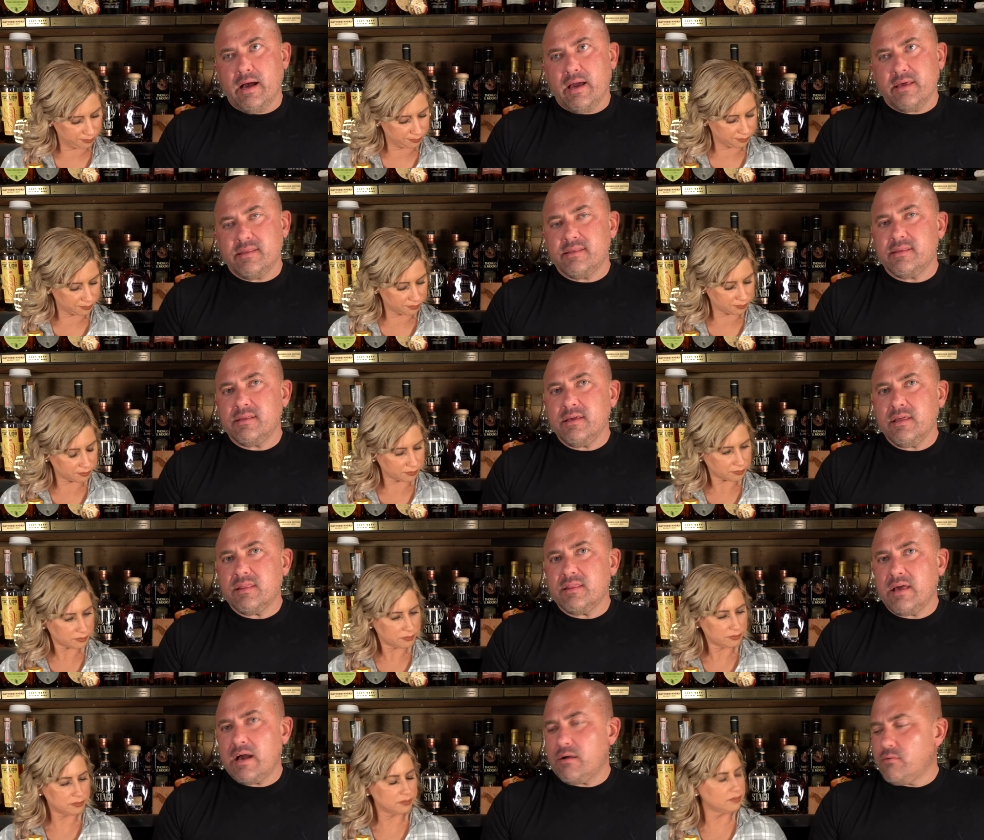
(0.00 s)
Speaker 1: I think
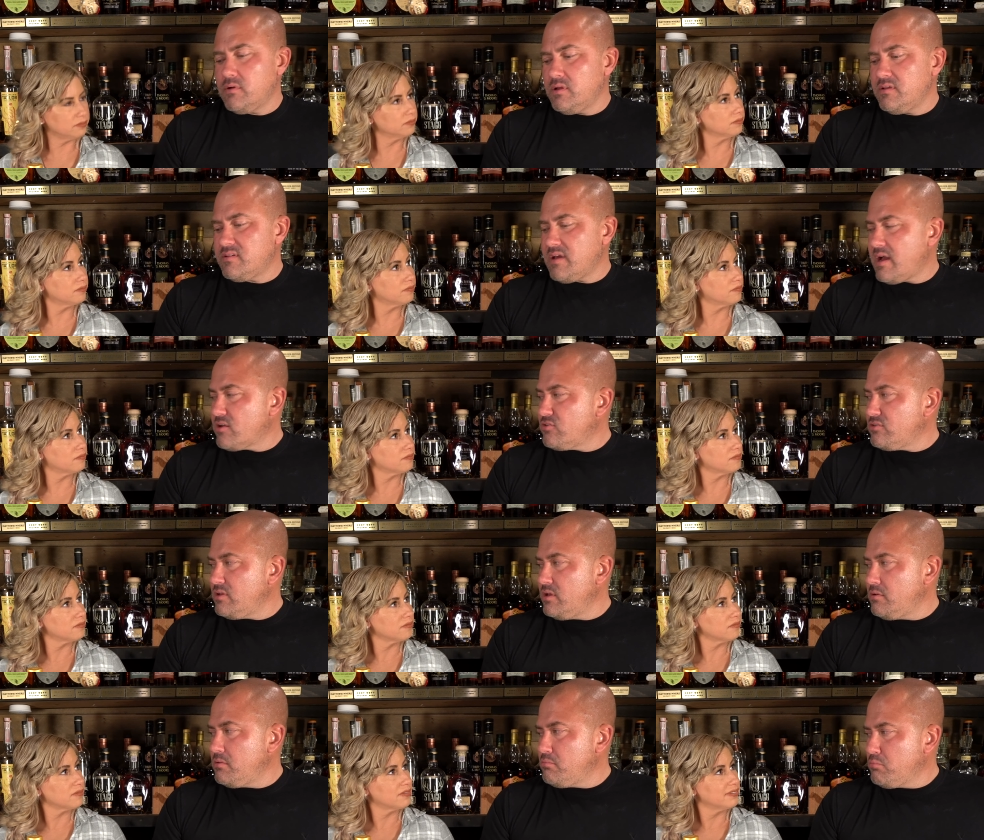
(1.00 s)
that one is
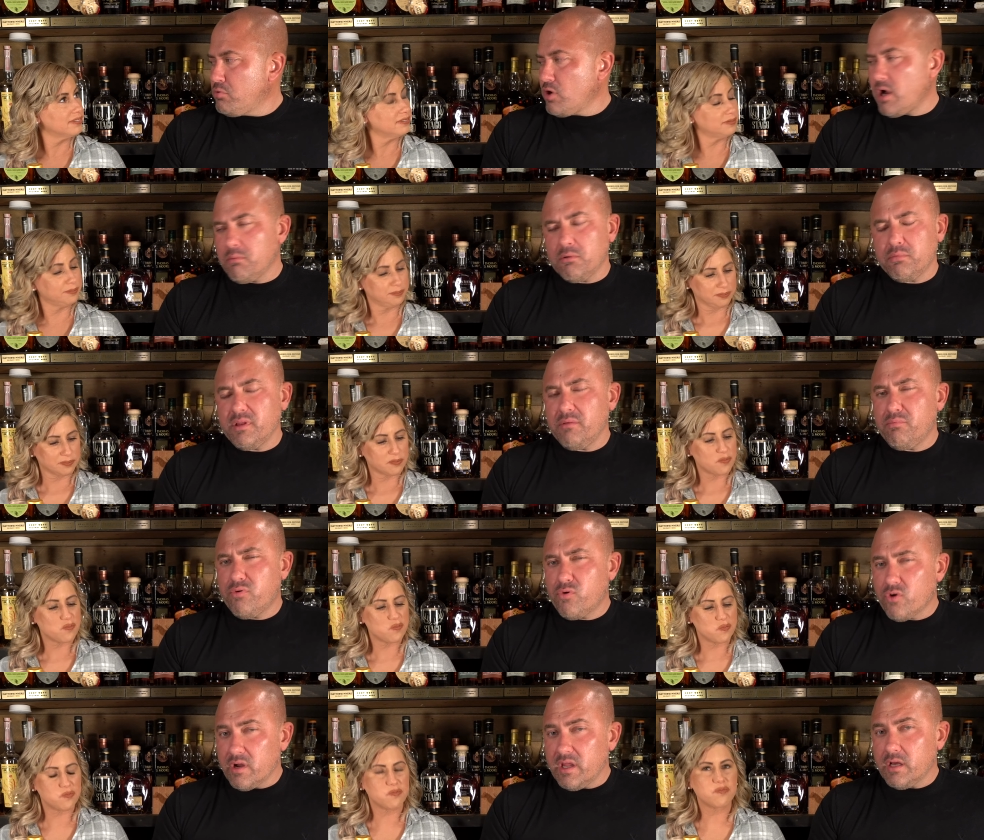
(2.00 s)
actually probably
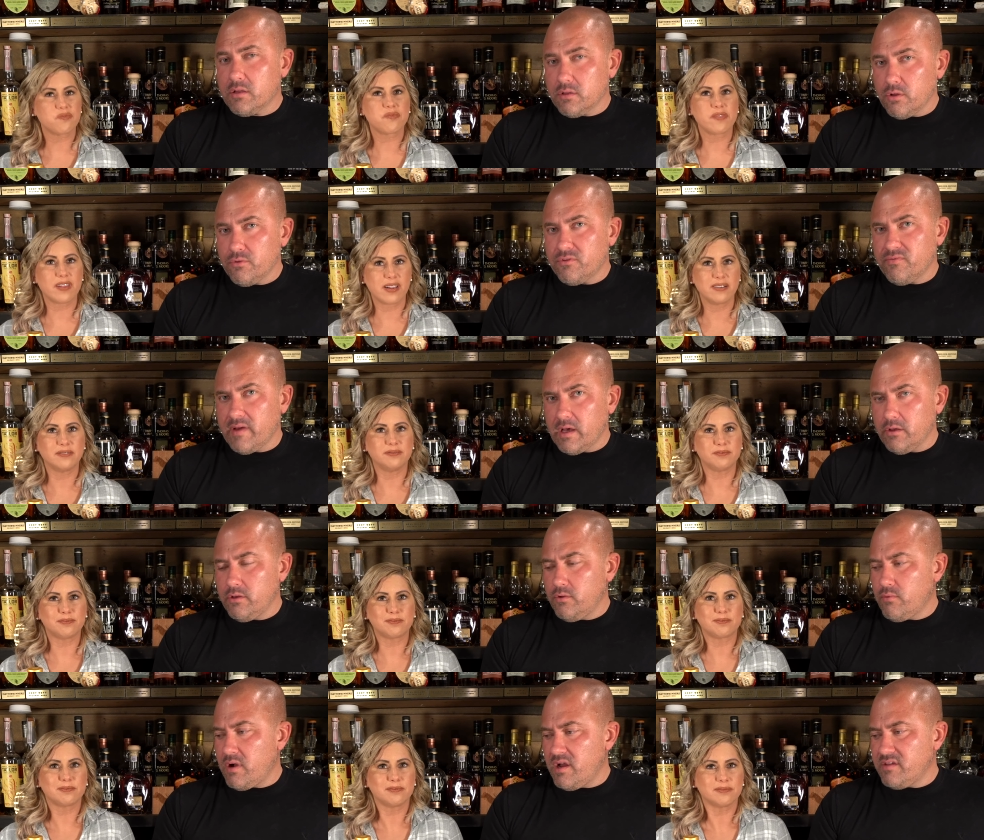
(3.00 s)
pretty close
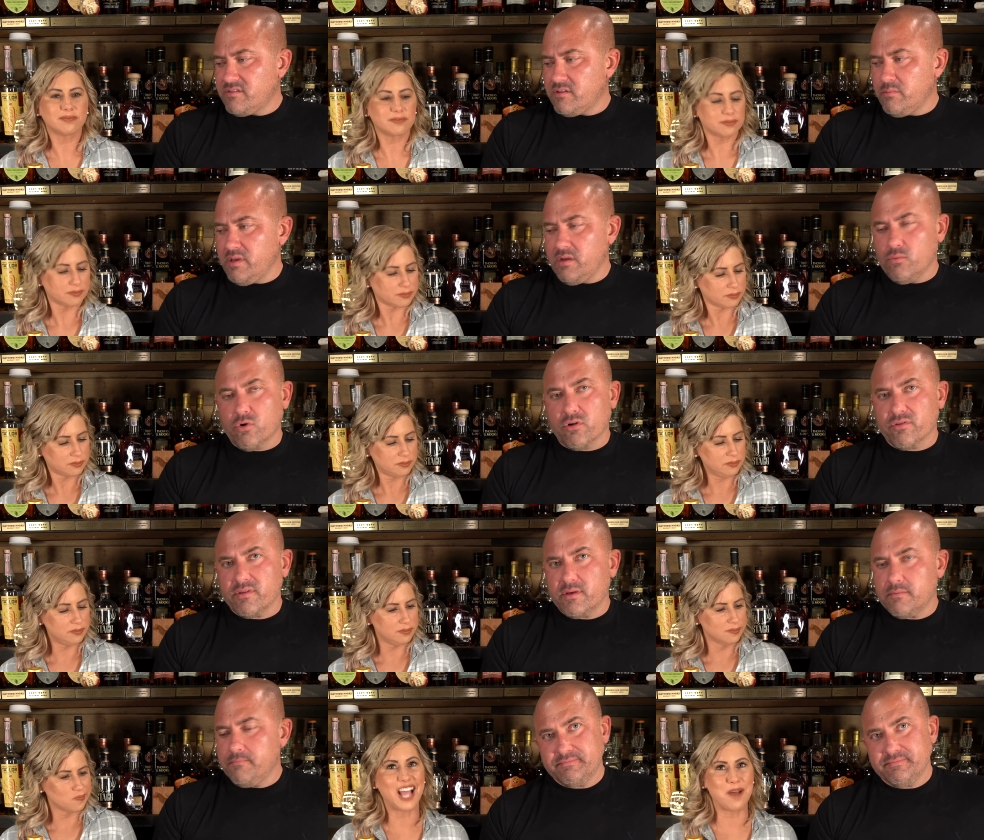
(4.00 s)
value wise to being
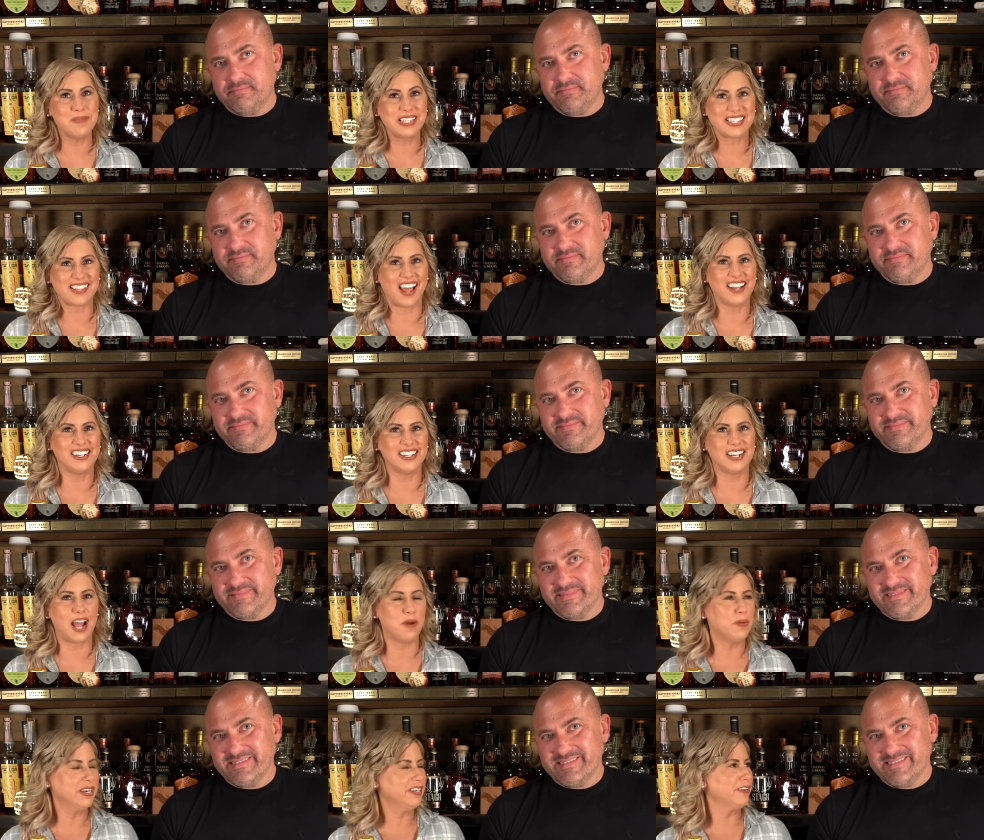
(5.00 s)
worth it.
Speaker 2: I'm
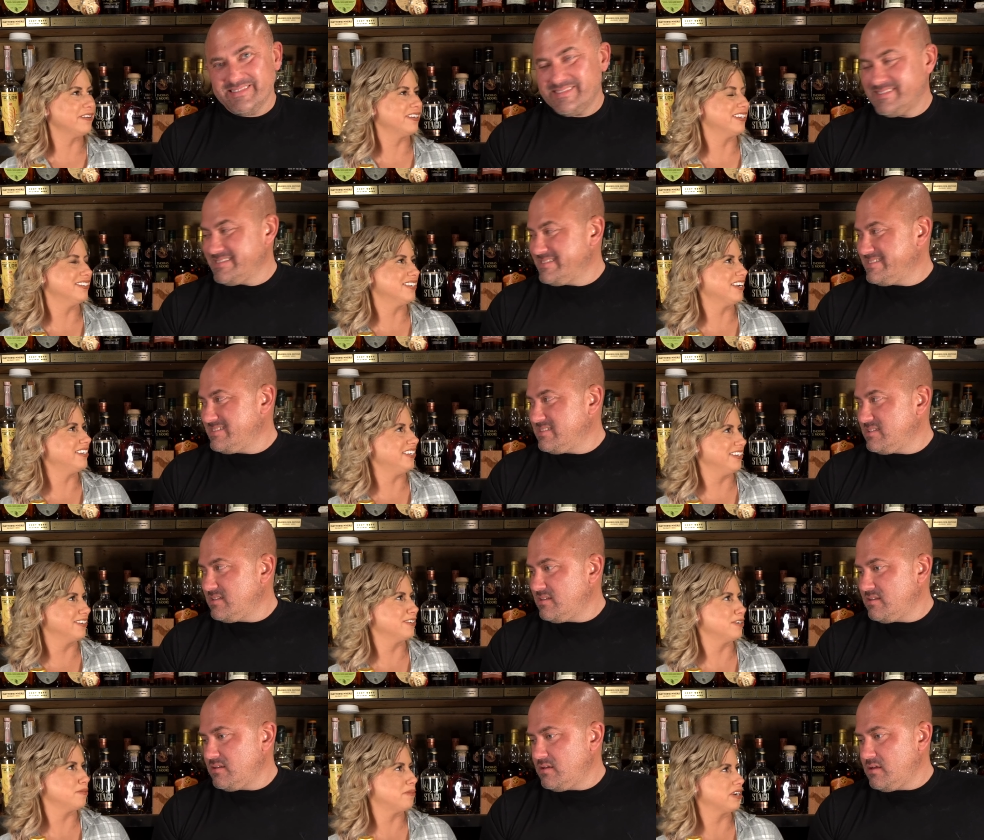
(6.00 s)
excited. I want to go to Kentucky
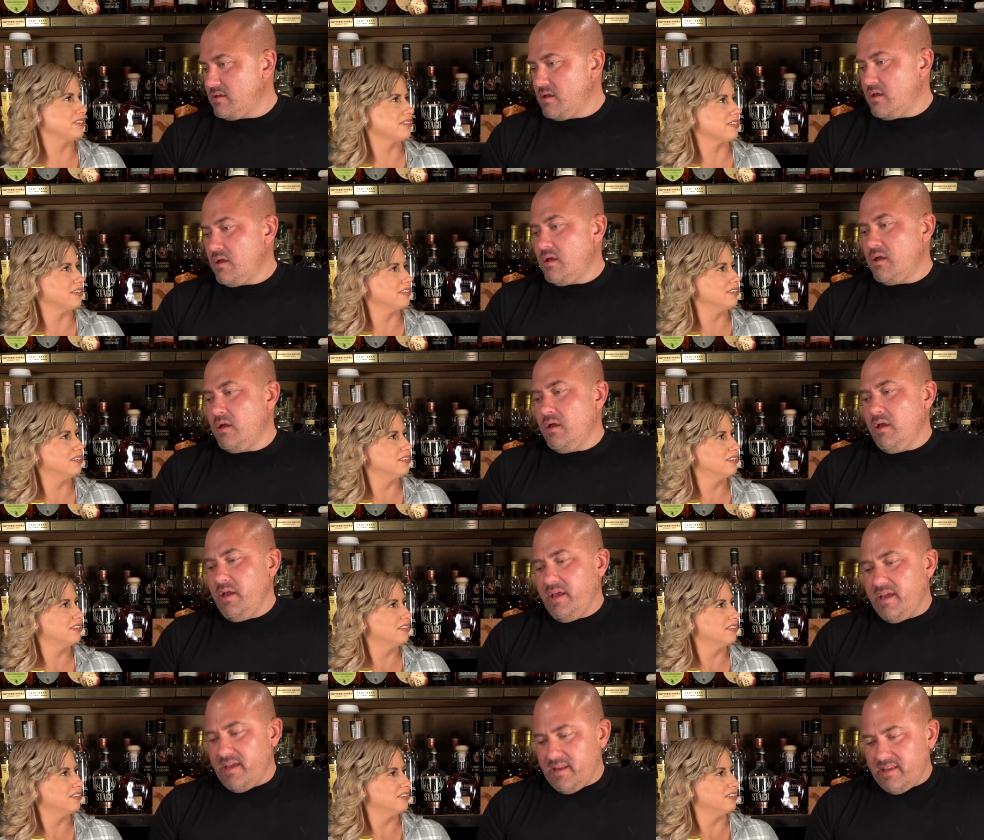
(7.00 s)
and go to Bardstown.
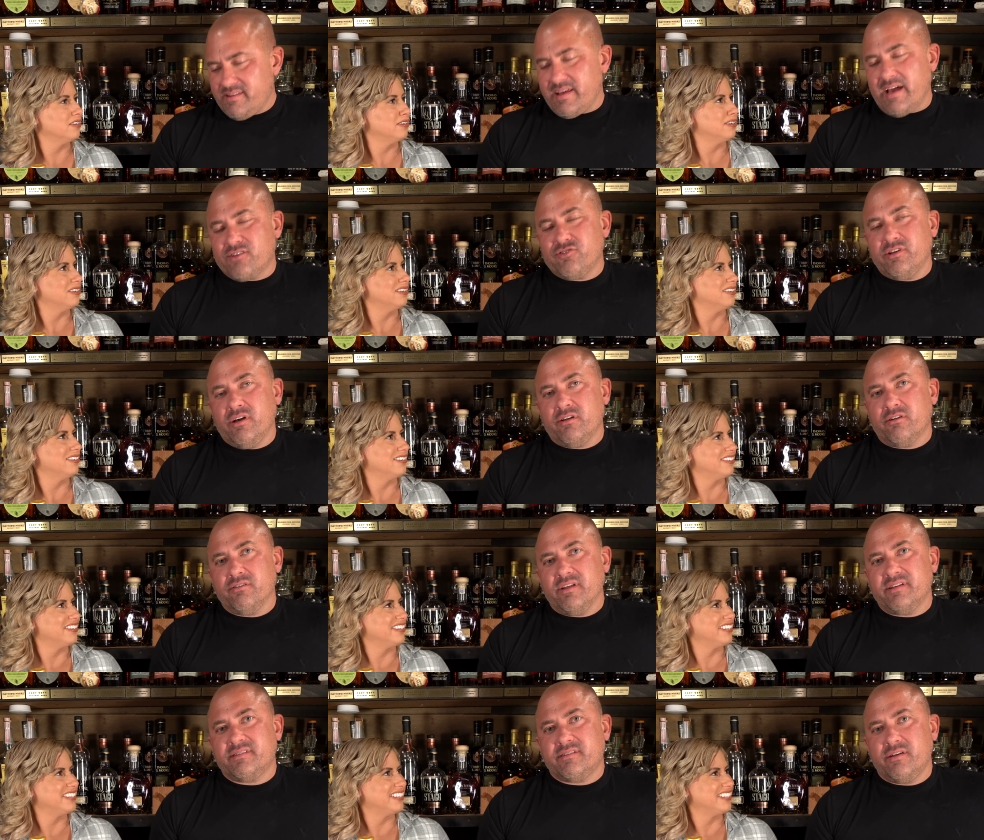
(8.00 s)
Speaker 1: It is actually on
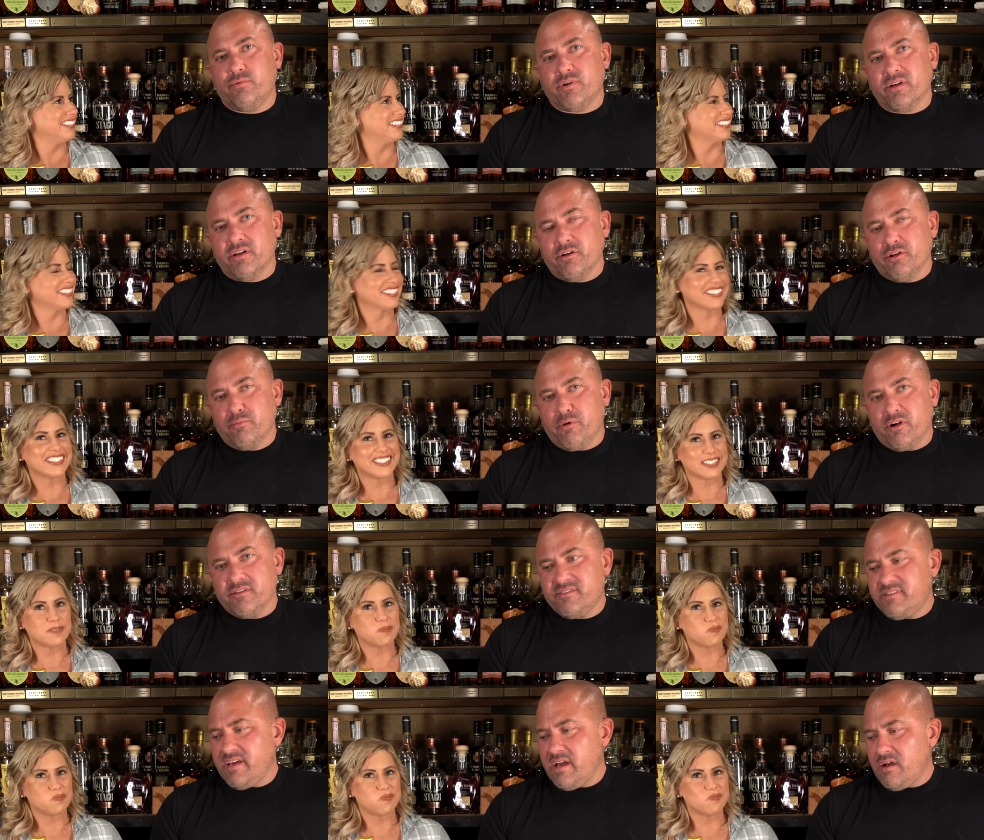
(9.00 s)
our list. We're going to go to
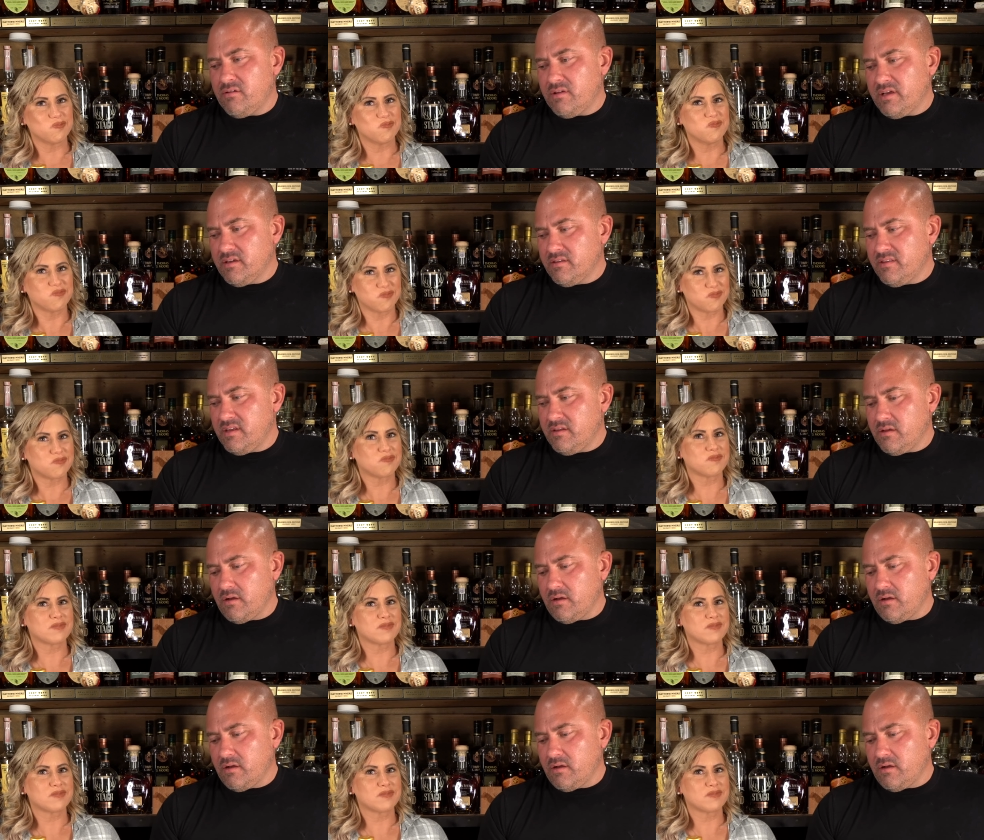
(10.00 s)
Bardstown and then